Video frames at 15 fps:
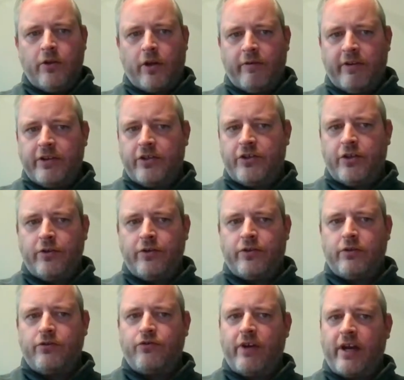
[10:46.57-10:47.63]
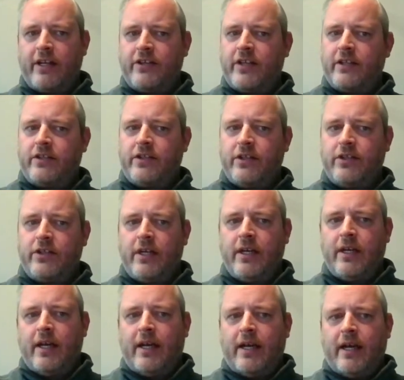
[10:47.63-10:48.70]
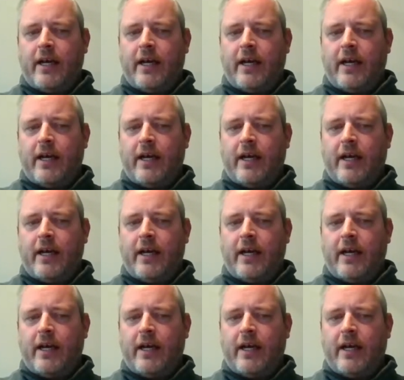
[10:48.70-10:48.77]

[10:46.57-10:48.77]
nuclear institutes, training centres,